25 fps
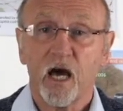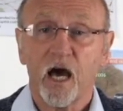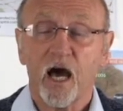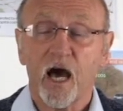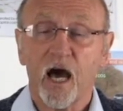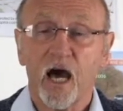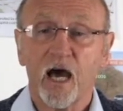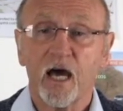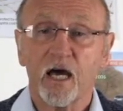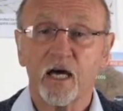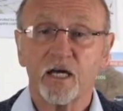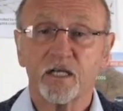
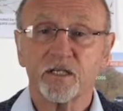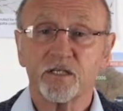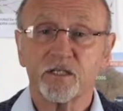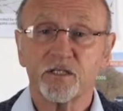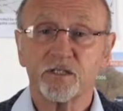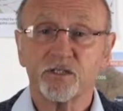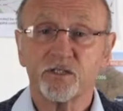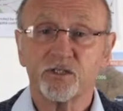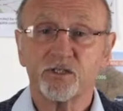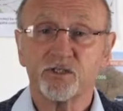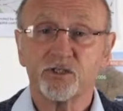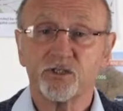
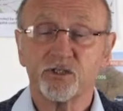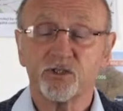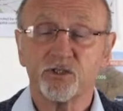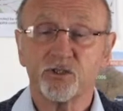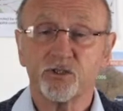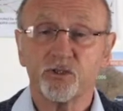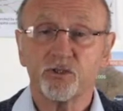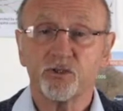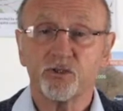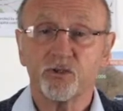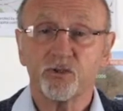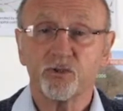and
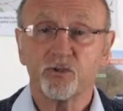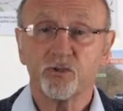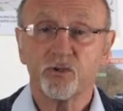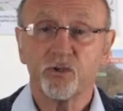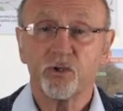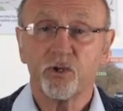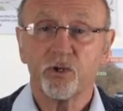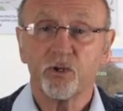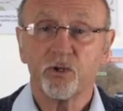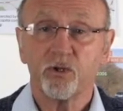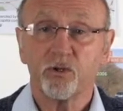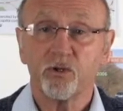to
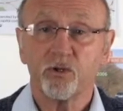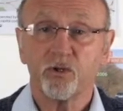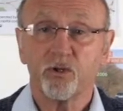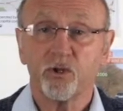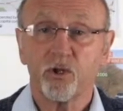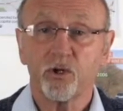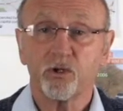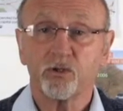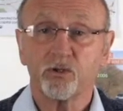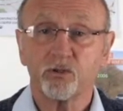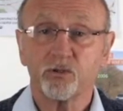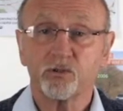
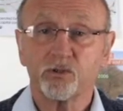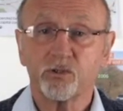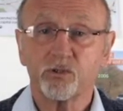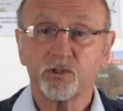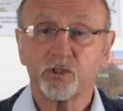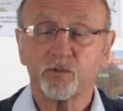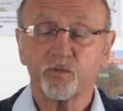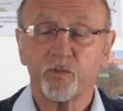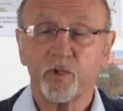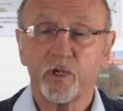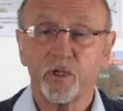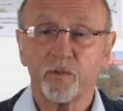those
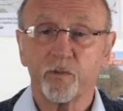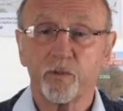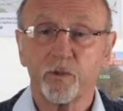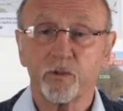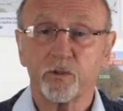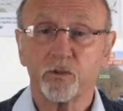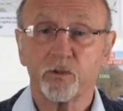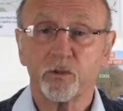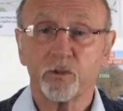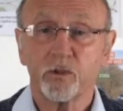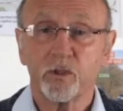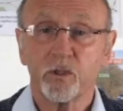
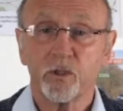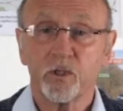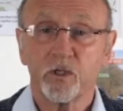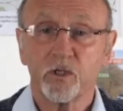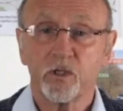people